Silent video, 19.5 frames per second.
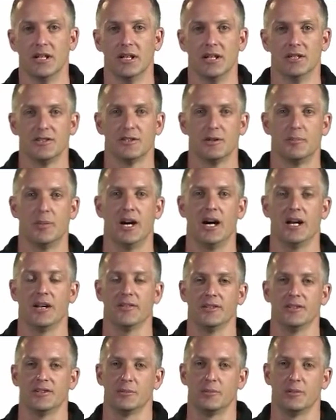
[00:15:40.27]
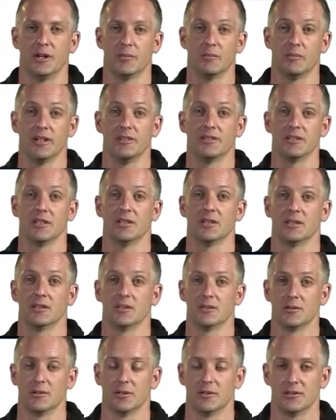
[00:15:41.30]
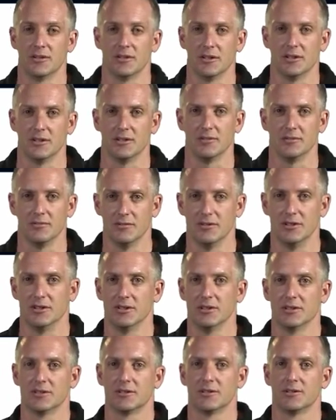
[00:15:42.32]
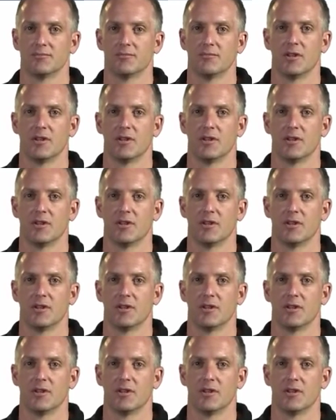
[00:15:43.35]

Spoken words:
So part of it's about maintaining quarantine vigilance.